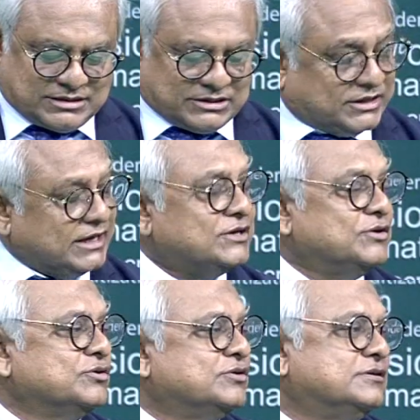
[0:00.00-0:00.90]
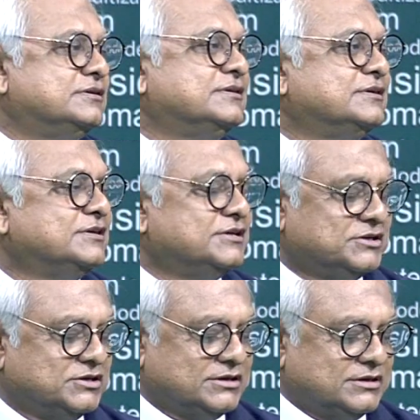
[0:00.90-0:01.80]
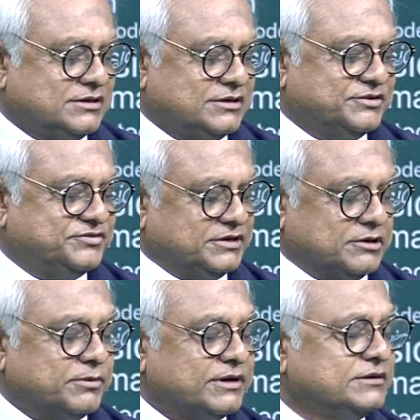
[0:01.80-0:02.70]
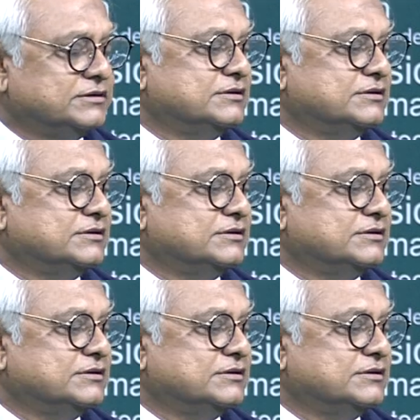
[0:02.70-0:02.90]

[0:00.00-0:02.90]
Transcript: Thank you, Sinha bhai,